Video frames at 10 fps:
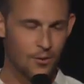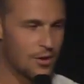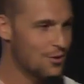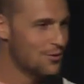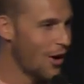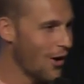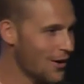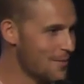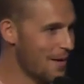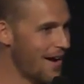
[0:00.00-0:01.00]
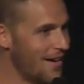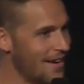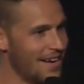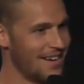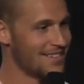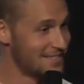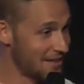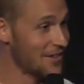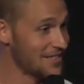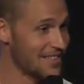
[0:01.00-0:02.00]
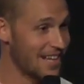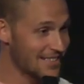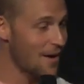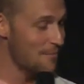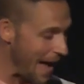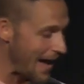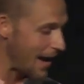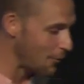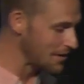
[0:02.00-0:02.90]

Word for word: What are you talking about? It, seriously, that's how bad I